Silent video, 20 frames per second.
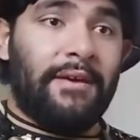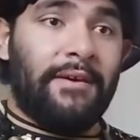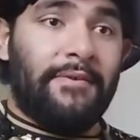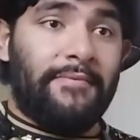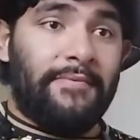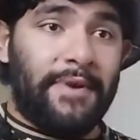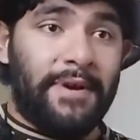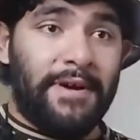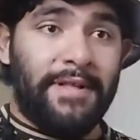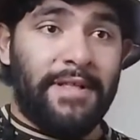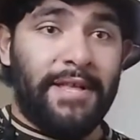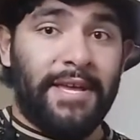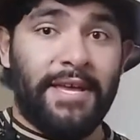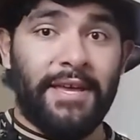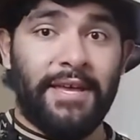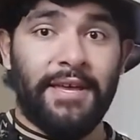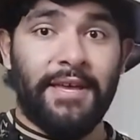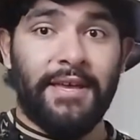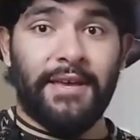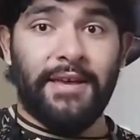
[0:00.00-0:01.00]
Well,
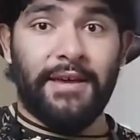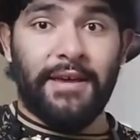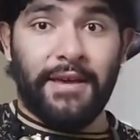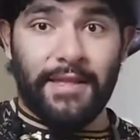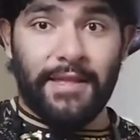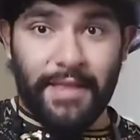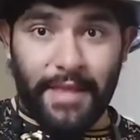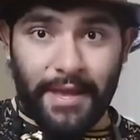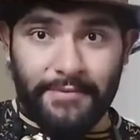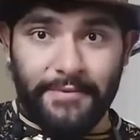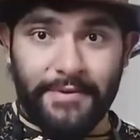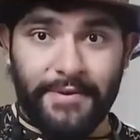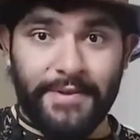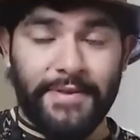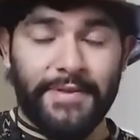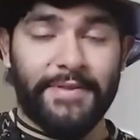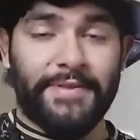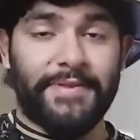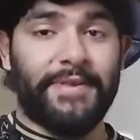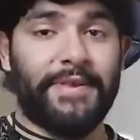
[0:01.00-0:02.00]
that
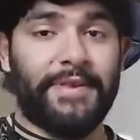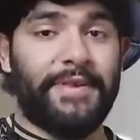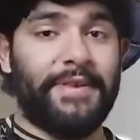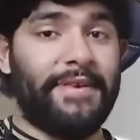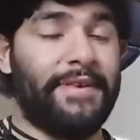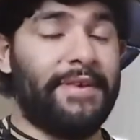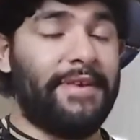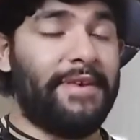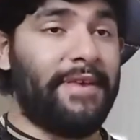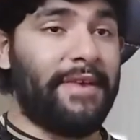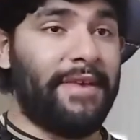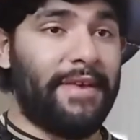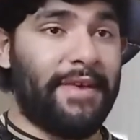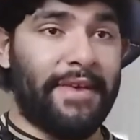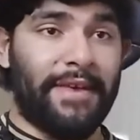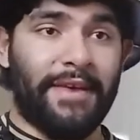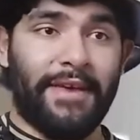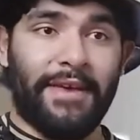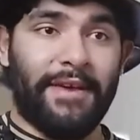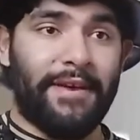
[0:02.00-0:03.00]
was
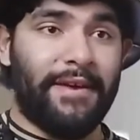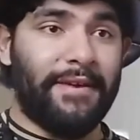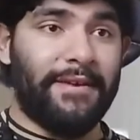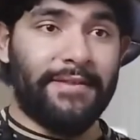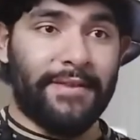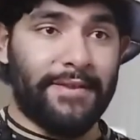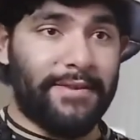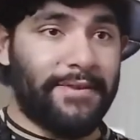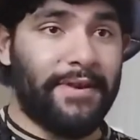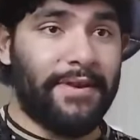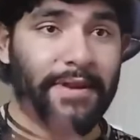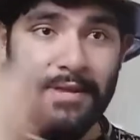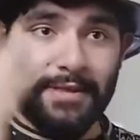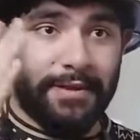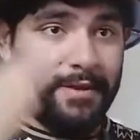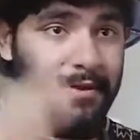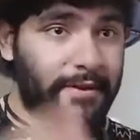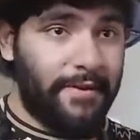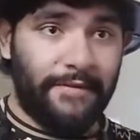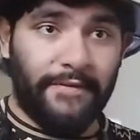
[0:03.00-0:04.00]
the
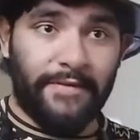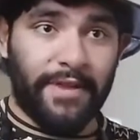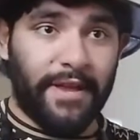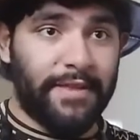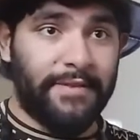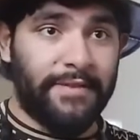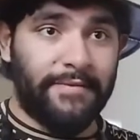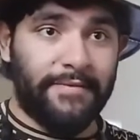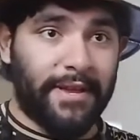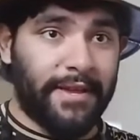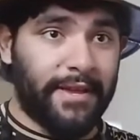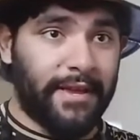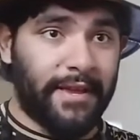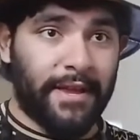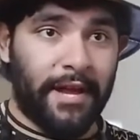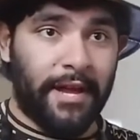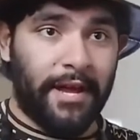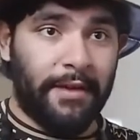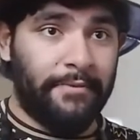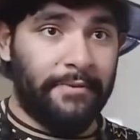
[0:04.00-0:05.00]
trailer. Hopefully I do not get
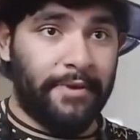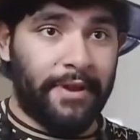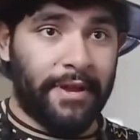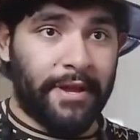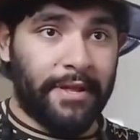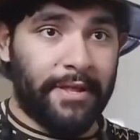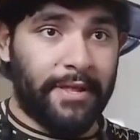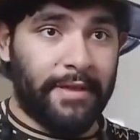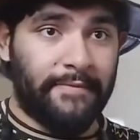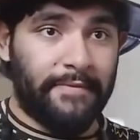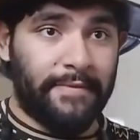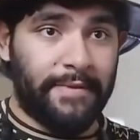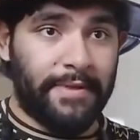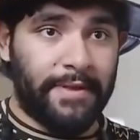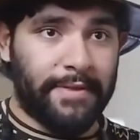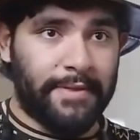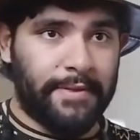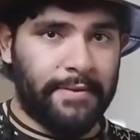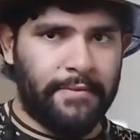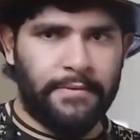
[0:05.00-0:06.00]
copyright claim for
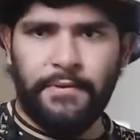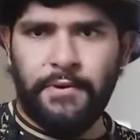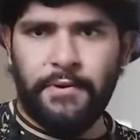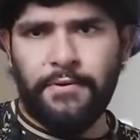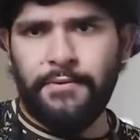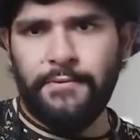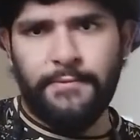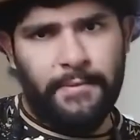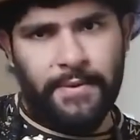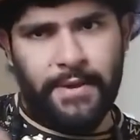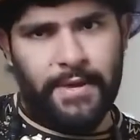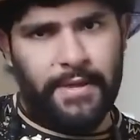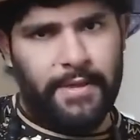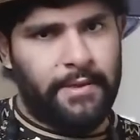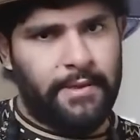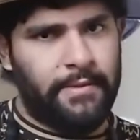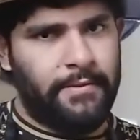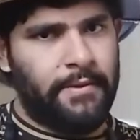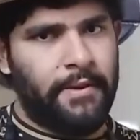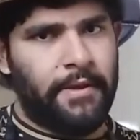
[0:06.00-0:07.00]
this. Or who am I kidding?
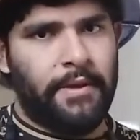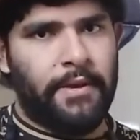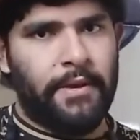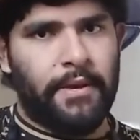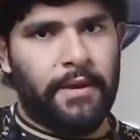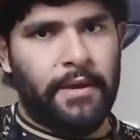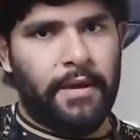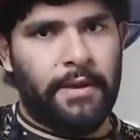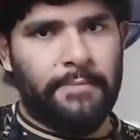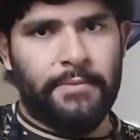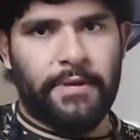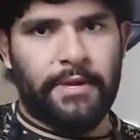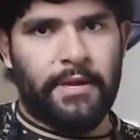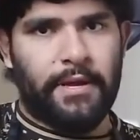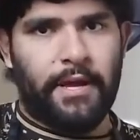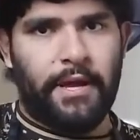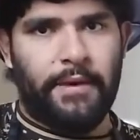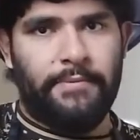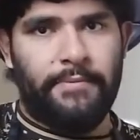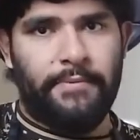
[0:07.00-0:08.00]
I'm gonna get
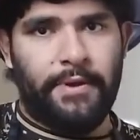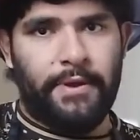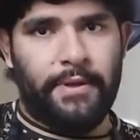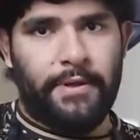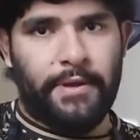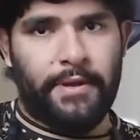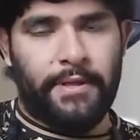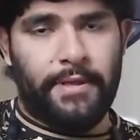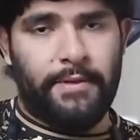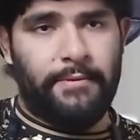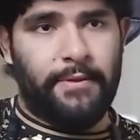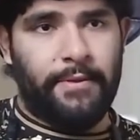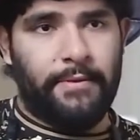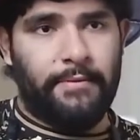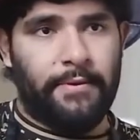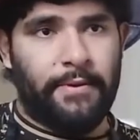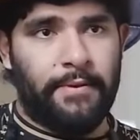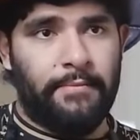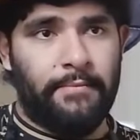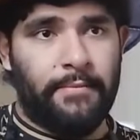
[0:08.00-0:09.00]
copyright claim
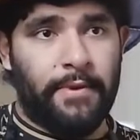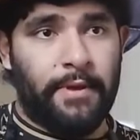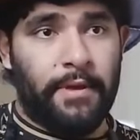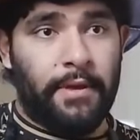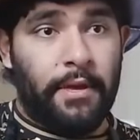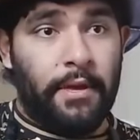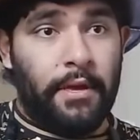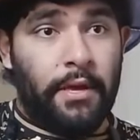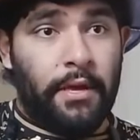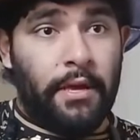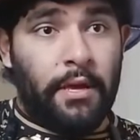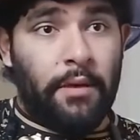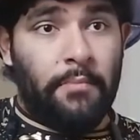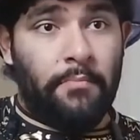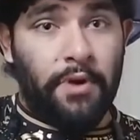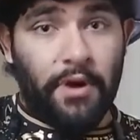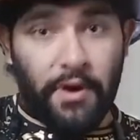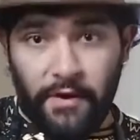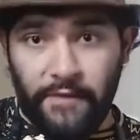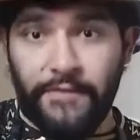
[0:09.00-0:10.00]
anyway.
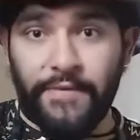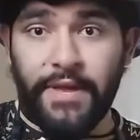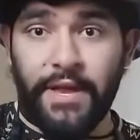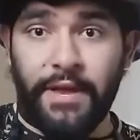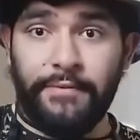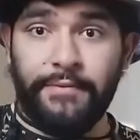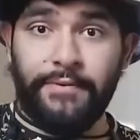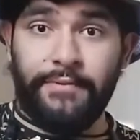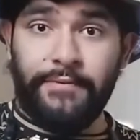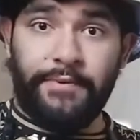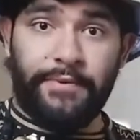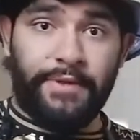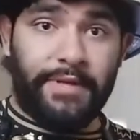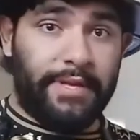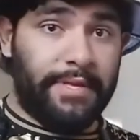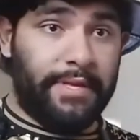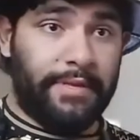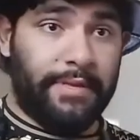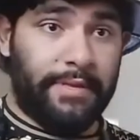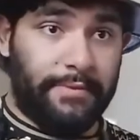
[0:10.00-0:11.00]
But hopefully I release
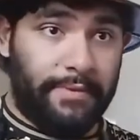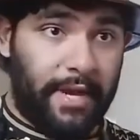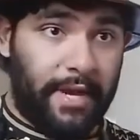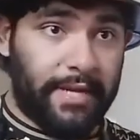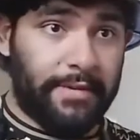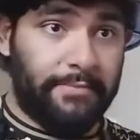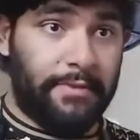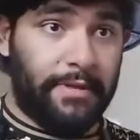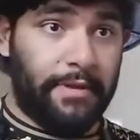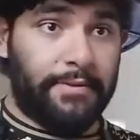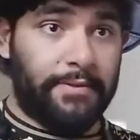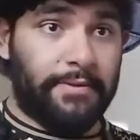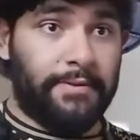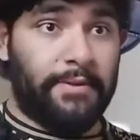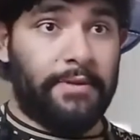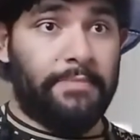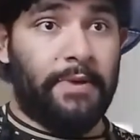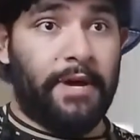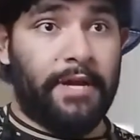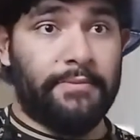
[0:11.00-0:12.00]
this reaction video as soon as
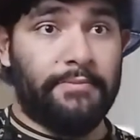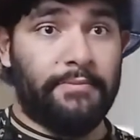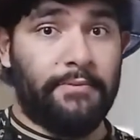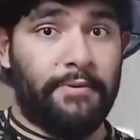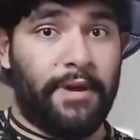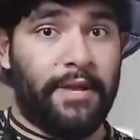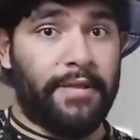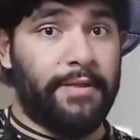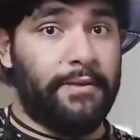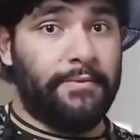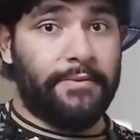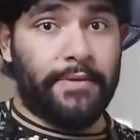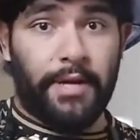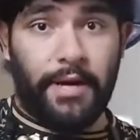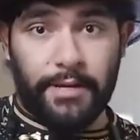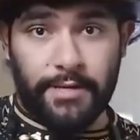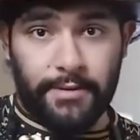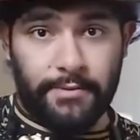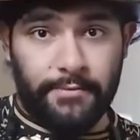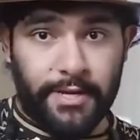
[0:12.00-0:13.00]
possible. I don't
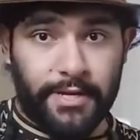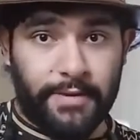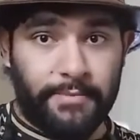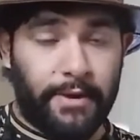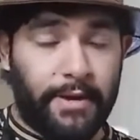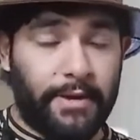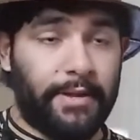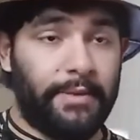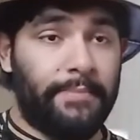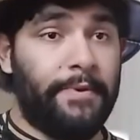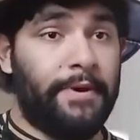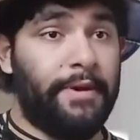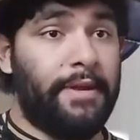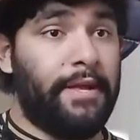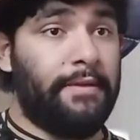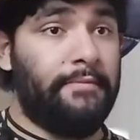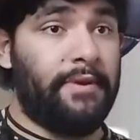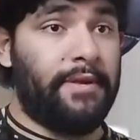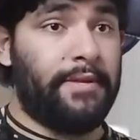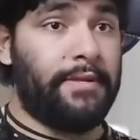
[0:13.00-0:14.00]
talk too much about it, but
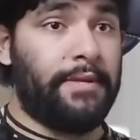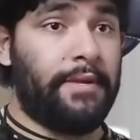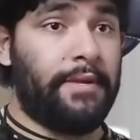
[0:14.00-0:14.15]
anyways.